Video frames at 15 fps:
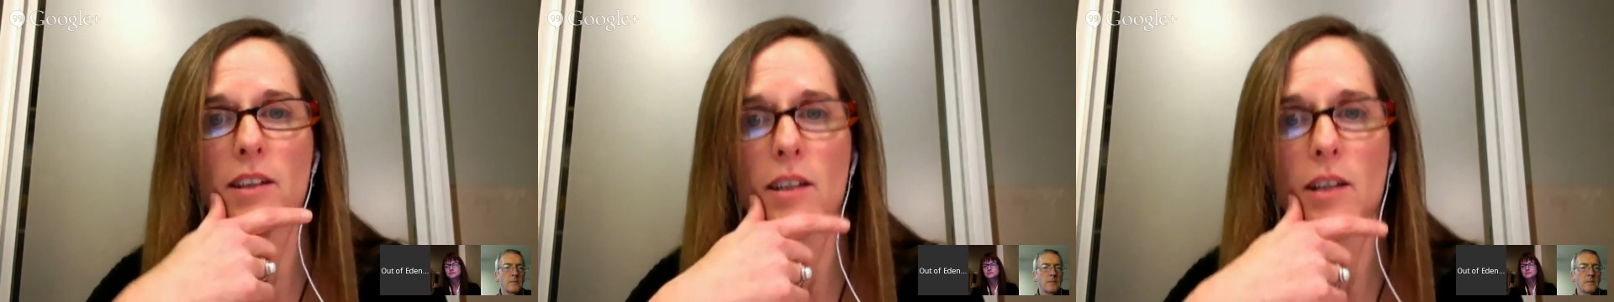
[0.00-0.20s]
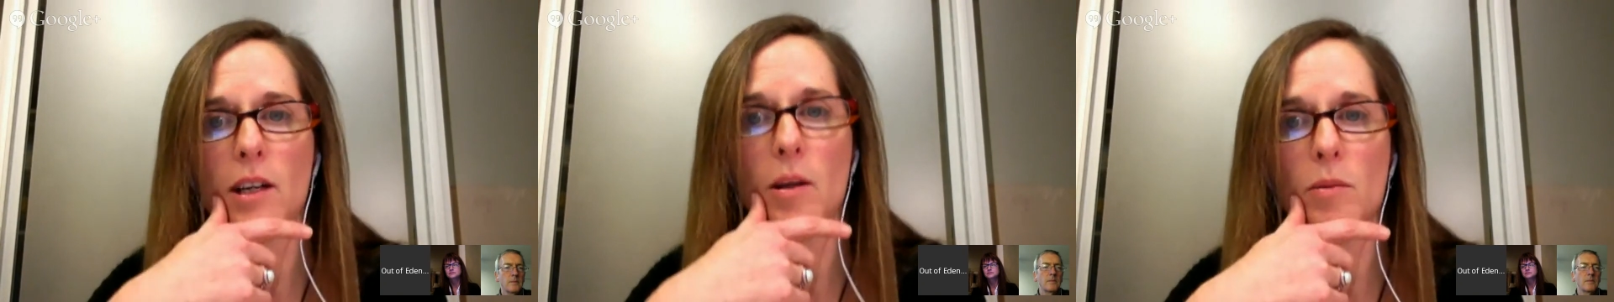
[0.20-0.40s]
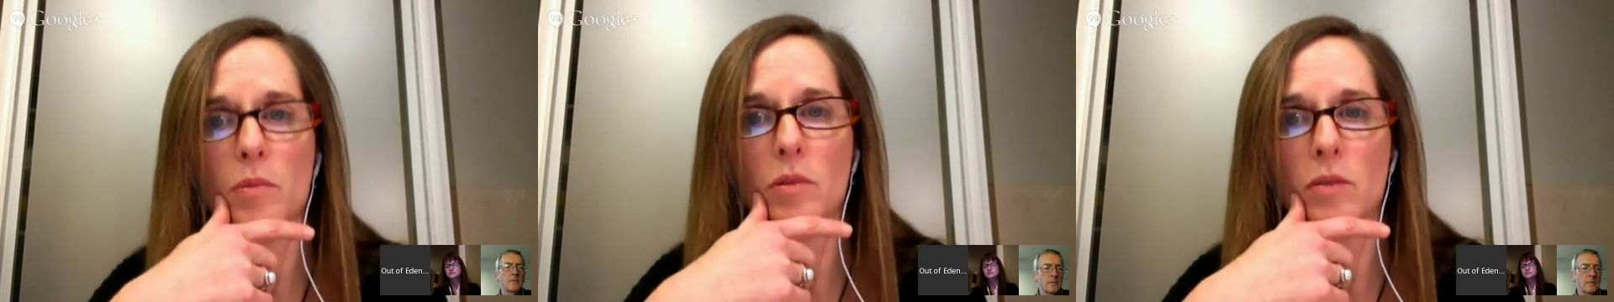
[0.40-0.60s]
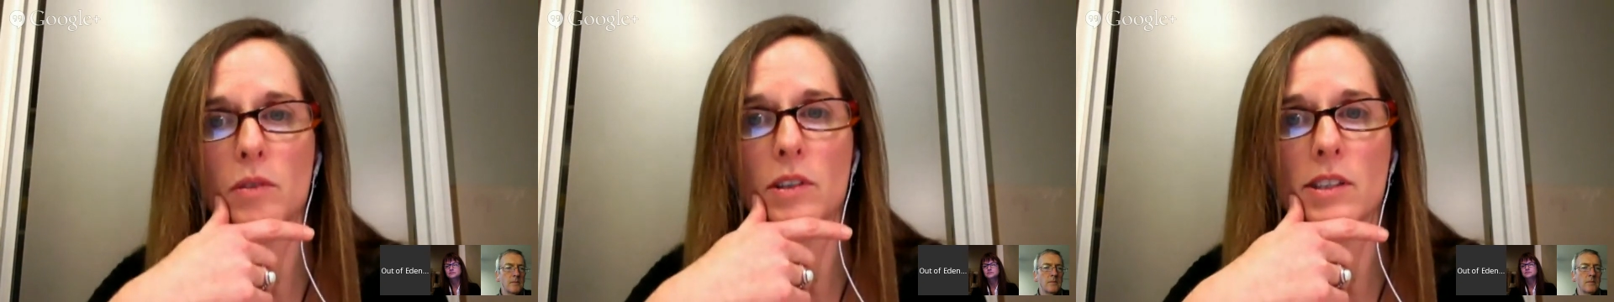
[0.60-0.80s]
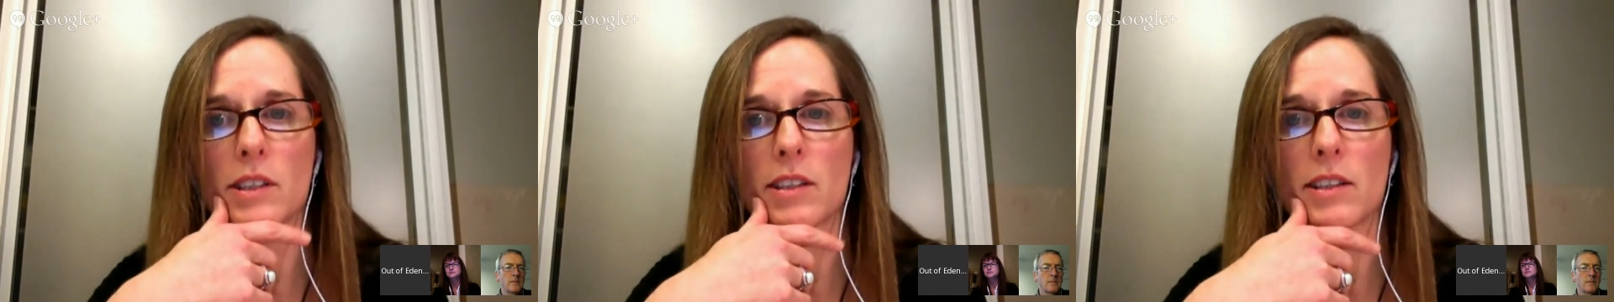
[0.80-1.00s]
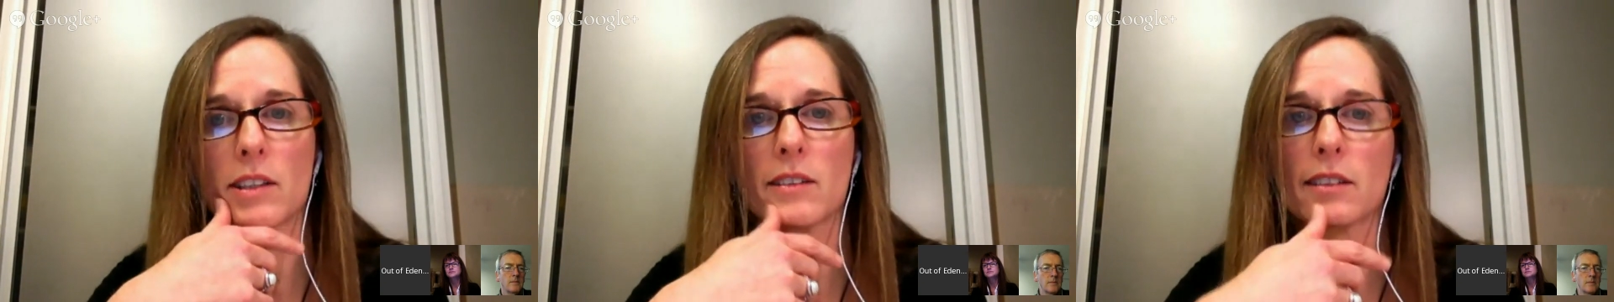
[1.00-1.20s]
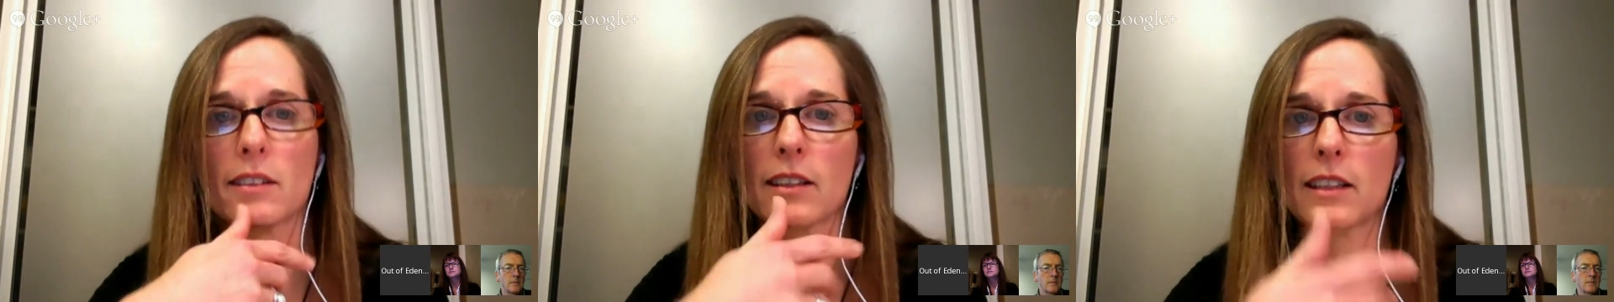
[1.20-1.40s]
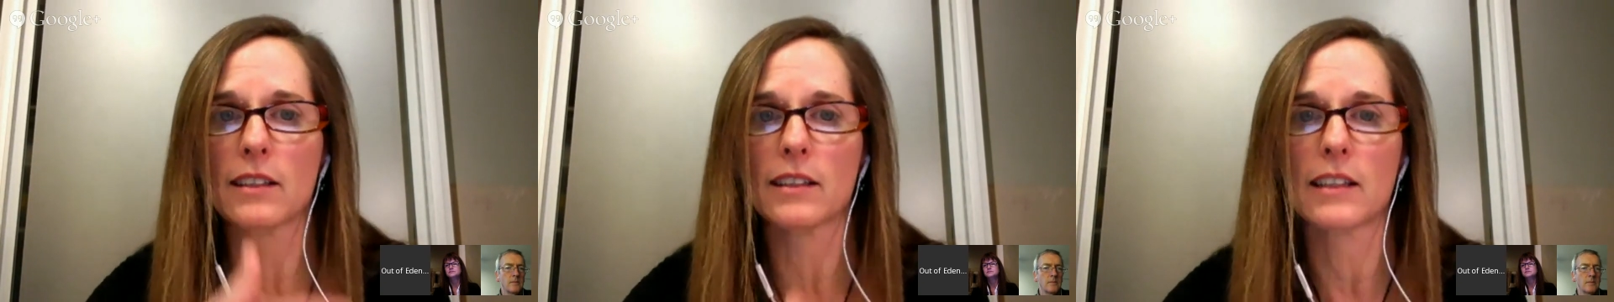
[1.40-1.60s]
a couple of incidents
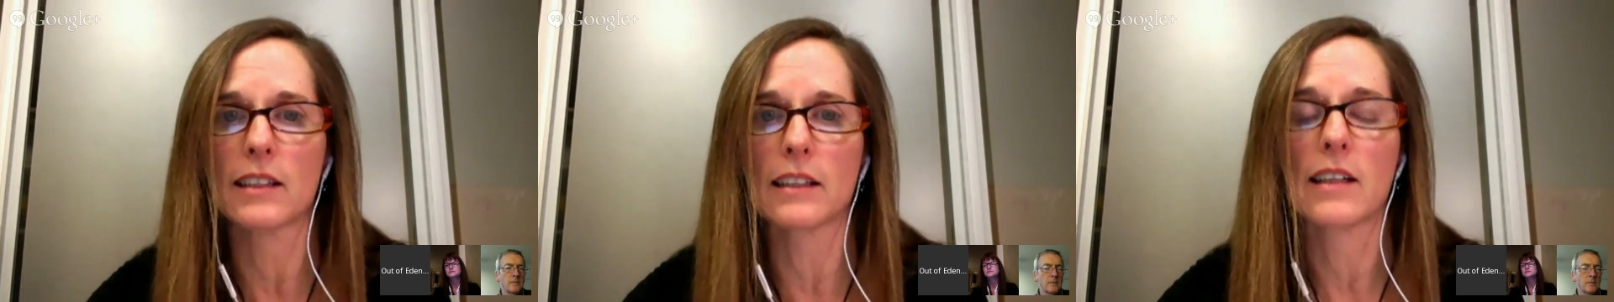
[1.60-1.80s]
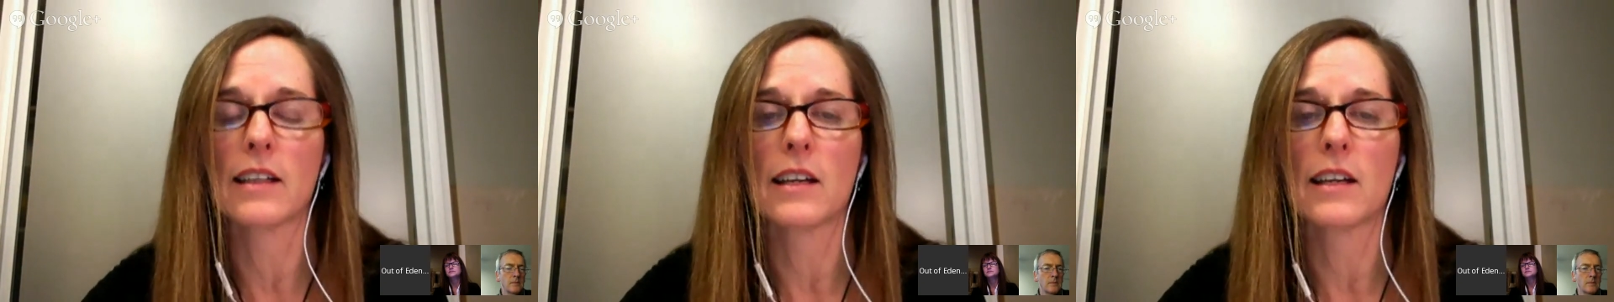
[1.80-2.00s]
lately,